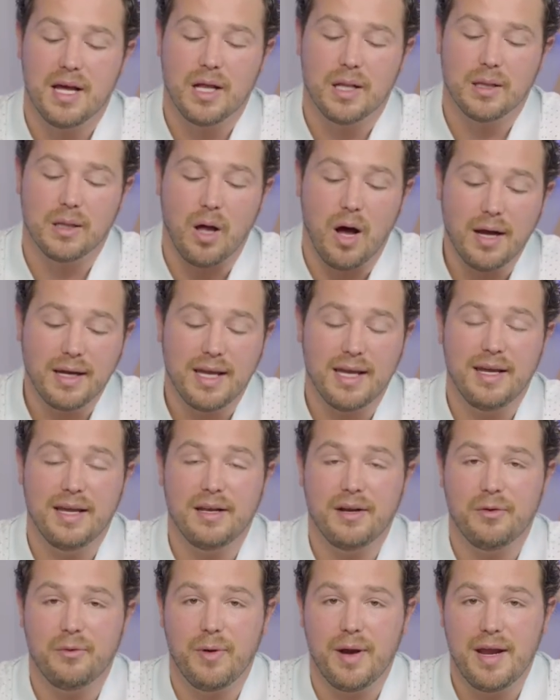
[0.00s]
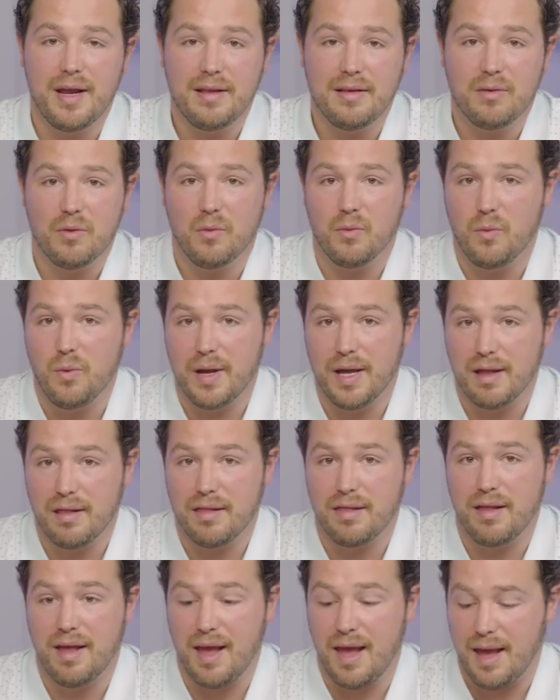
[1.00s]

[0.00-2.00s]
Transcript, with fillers: Locking in a rate with